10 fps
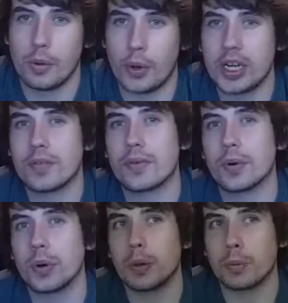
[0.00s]
waiting
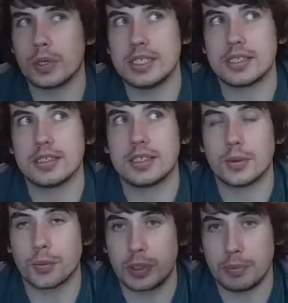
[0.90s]
for a reason to
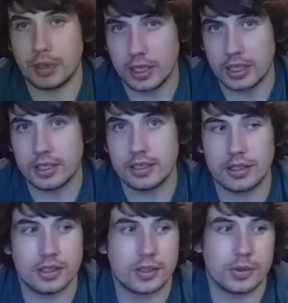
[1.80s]
replay
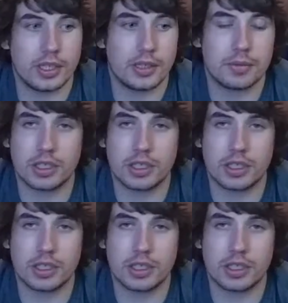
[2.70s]
these three games.